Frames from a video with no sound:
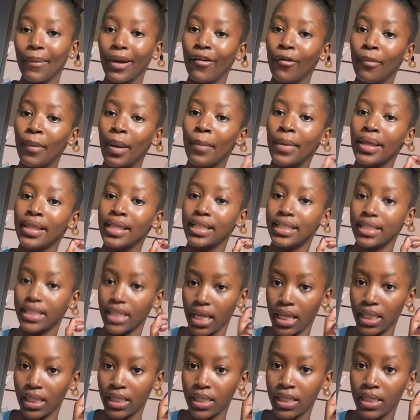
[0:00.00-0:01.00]
I remember the
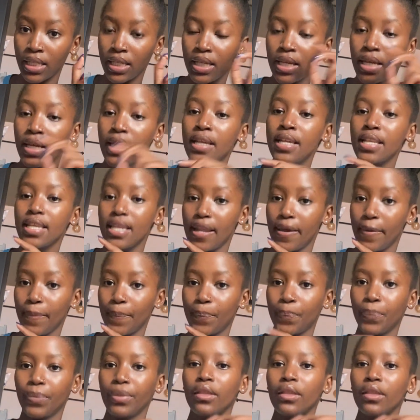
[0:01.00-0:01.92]
date, ne?